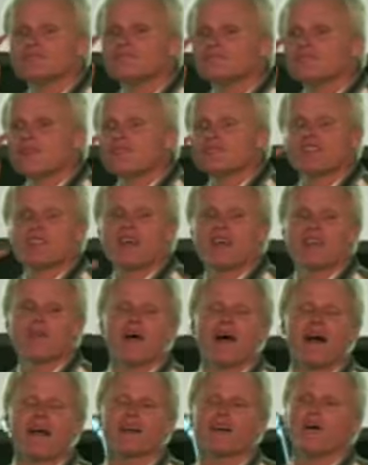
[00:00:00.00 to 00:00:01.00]
There's a lady
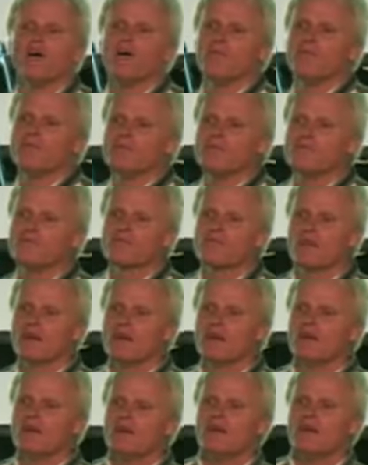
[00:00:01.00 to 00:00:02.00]
back home
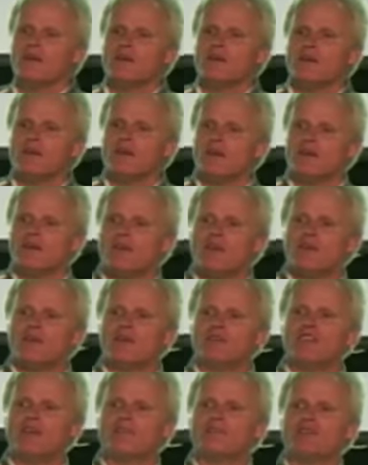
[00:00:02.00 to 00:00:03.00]

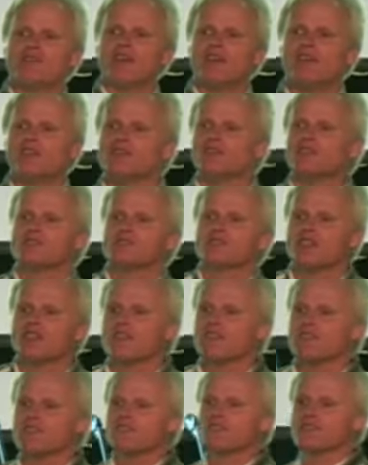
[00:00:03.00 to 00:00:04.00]
who came to a healing
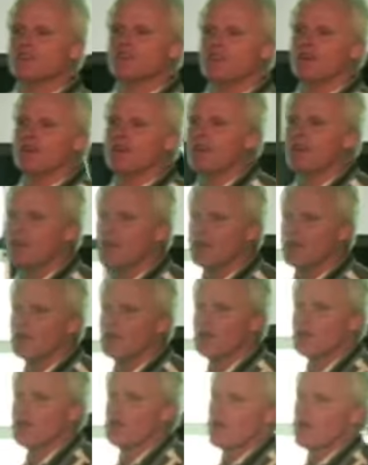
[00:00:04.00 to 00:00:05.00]
service.
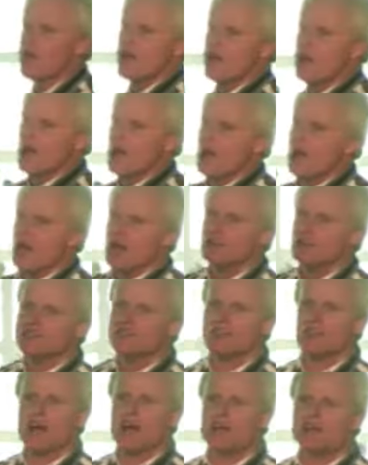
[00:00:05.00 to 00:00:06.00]
And
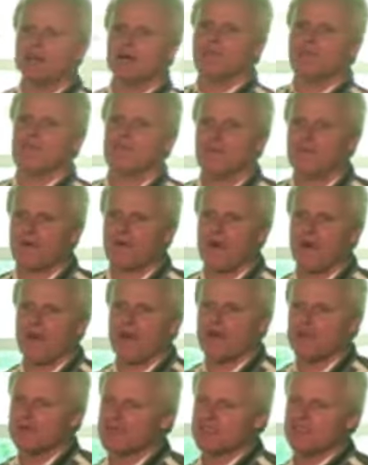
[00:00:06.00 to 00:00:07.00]
she lined up for
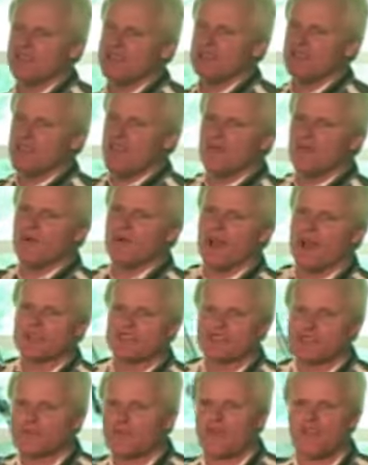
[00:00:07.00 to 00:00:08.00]
prayer. It was in the day when I
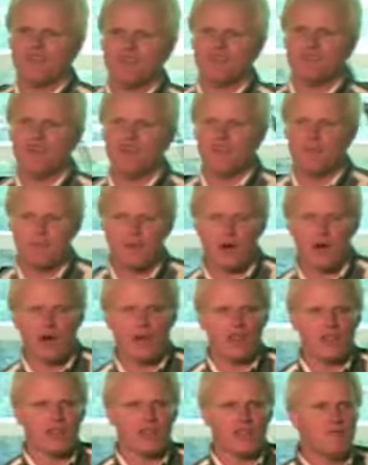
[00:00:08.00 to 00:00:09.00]
just prayed for
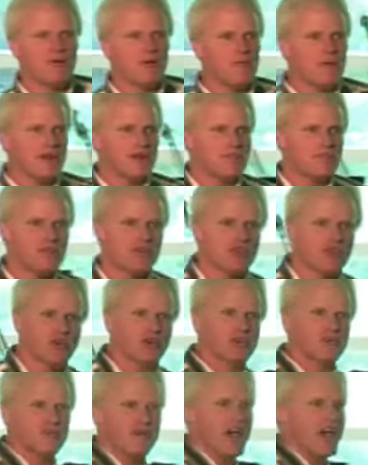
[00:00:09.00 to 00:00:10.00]
everybody and let momentum
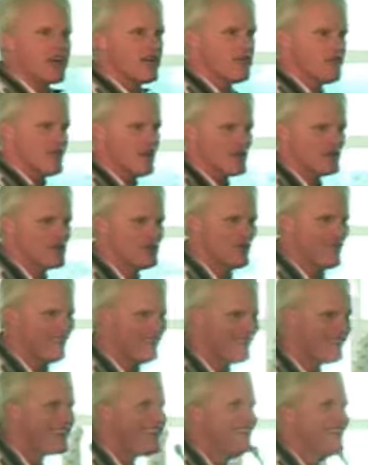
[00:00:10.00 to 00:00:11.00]
build and manifest
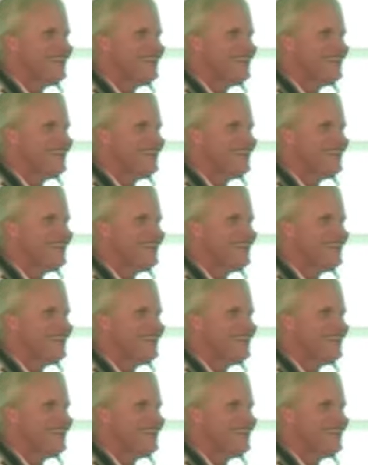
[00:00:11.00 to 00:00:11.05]
it.